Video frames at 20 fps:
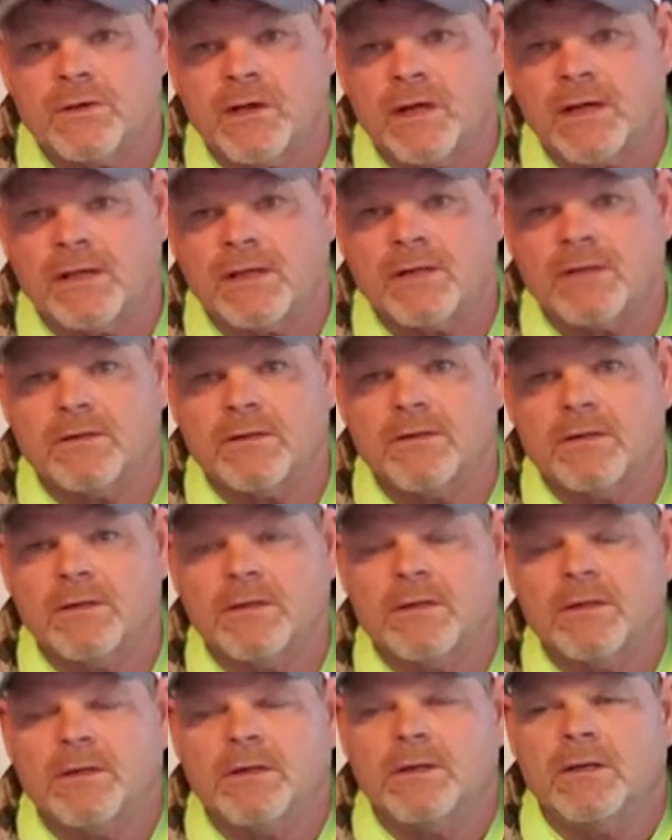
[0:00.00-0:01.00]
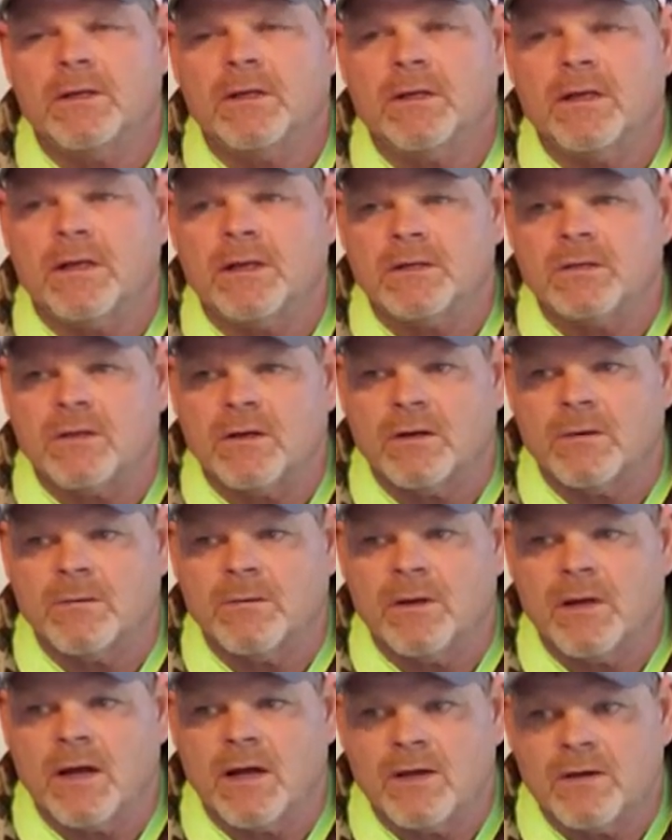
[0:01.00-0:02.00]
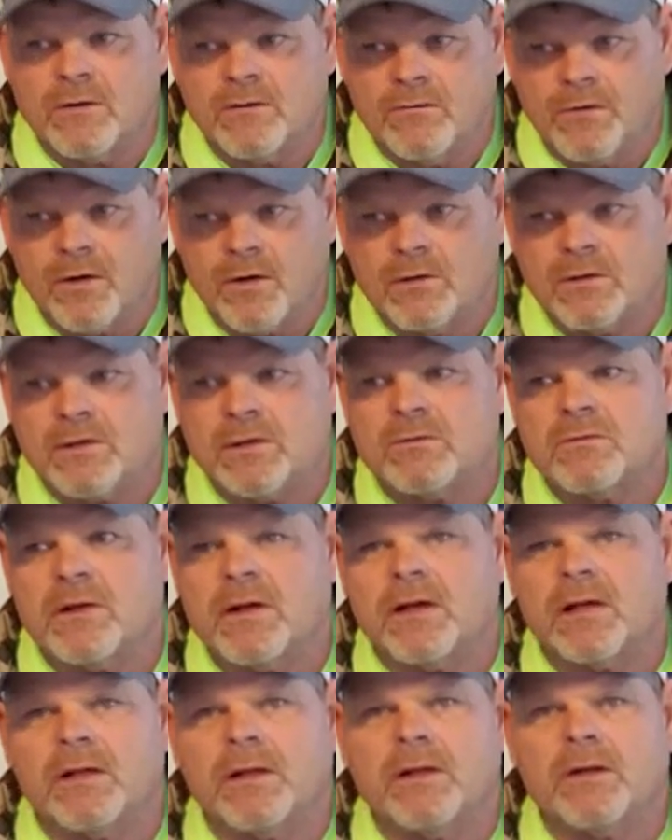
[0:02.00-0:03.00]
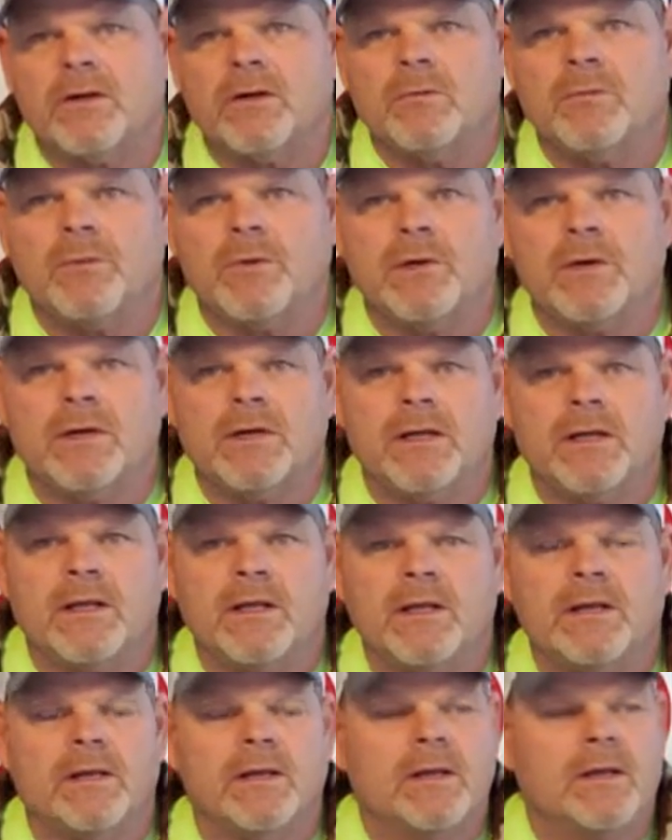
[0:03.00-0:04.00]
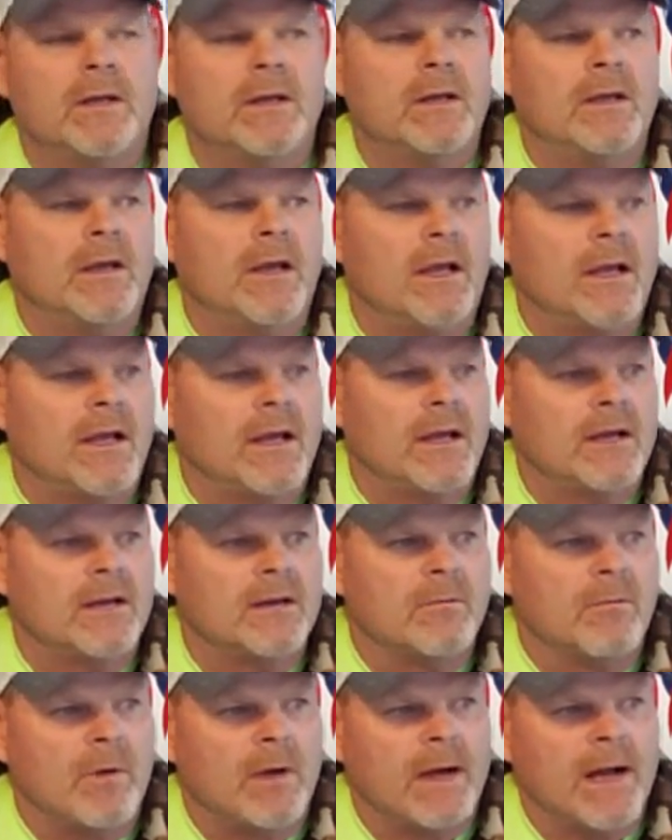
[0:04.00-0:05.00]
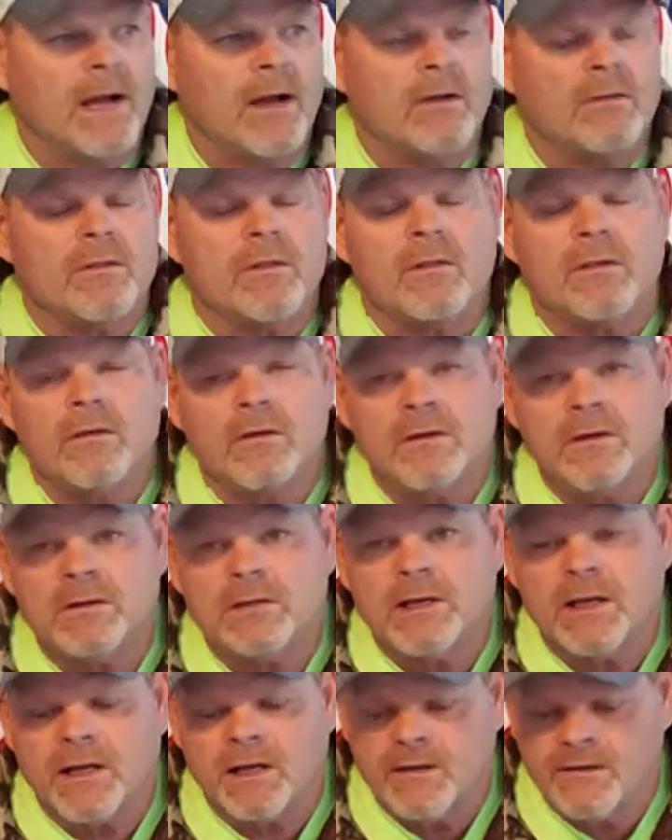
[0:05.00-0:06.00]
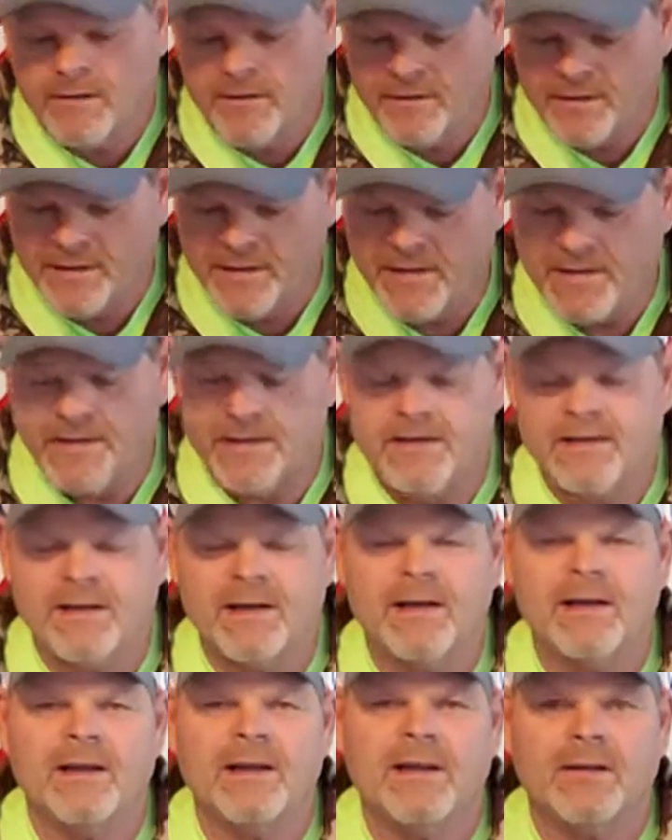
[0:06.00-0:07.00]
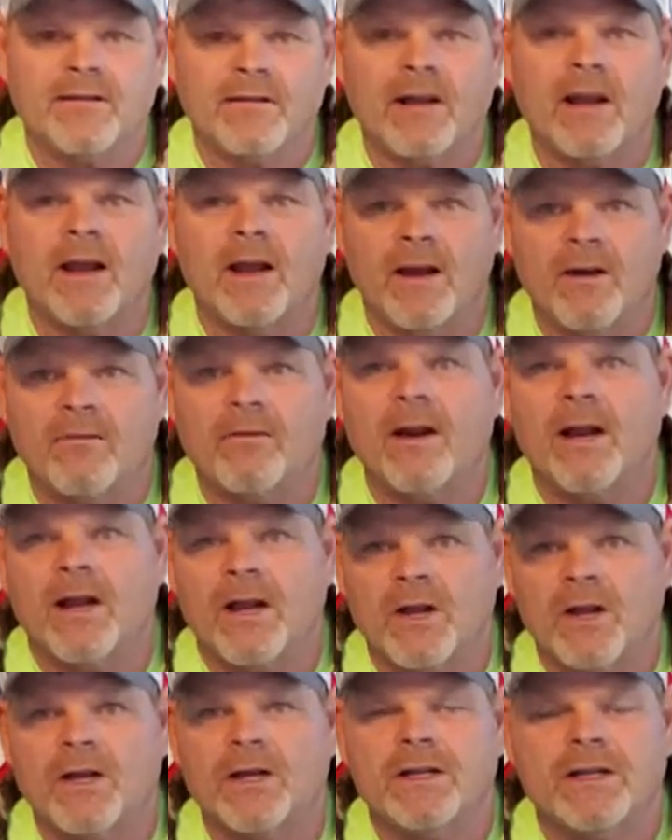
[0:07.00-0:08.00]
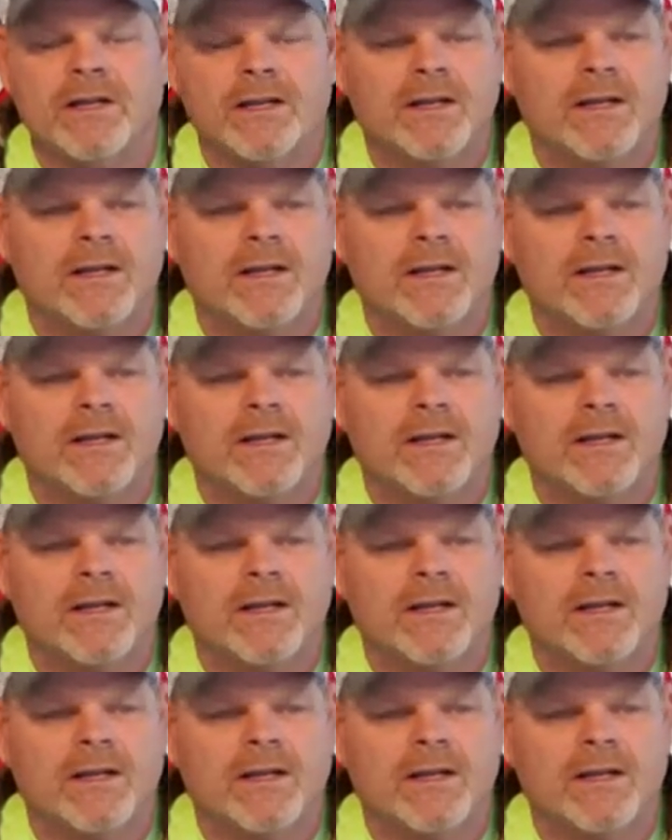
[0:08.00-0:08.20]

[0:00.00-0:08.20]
regulator. And so I got a new voltage regulator and put it in it, and went out the third time, and it ran good.